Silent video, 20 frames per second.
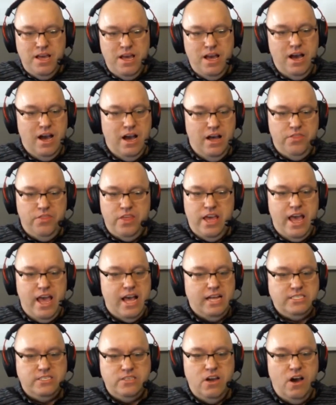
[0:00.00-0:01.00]
uh, that
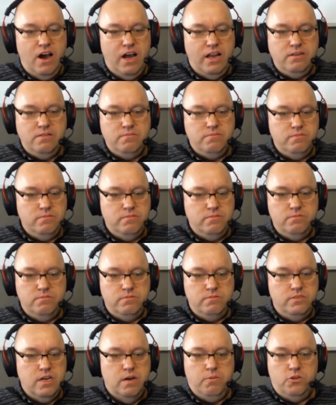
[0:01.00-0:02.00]
has not
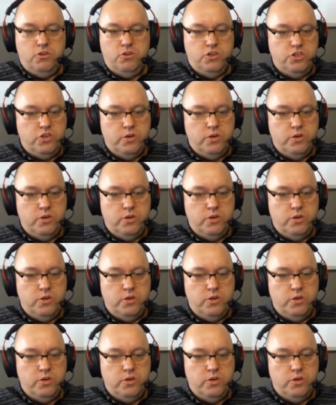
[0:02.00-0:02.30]
doubled or